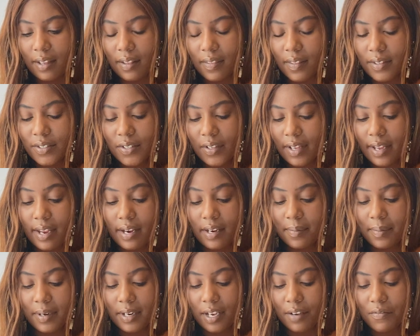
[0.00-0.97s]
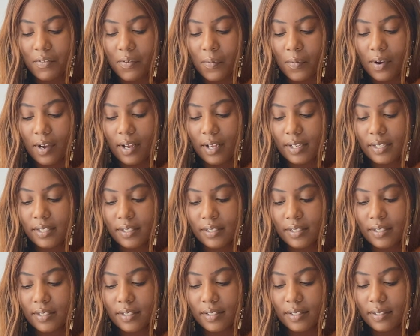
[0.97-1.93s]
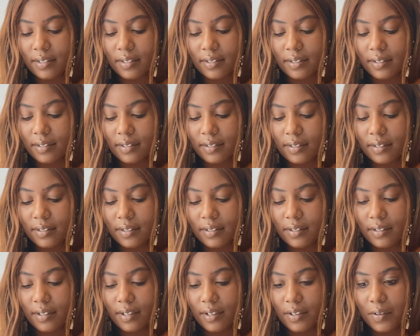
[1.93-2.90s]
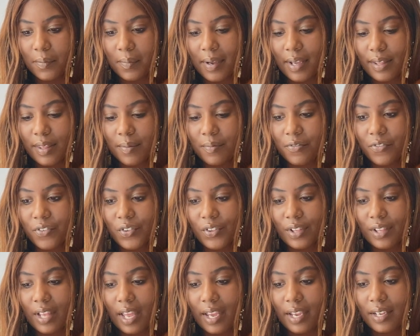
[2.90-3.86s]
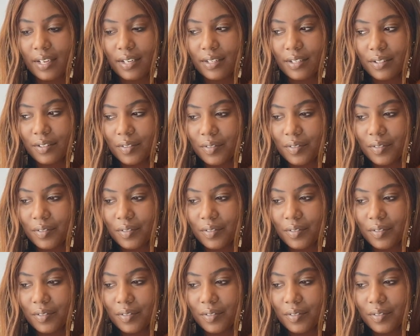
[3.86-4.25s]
That's all anybody ever wants. You make them feel light.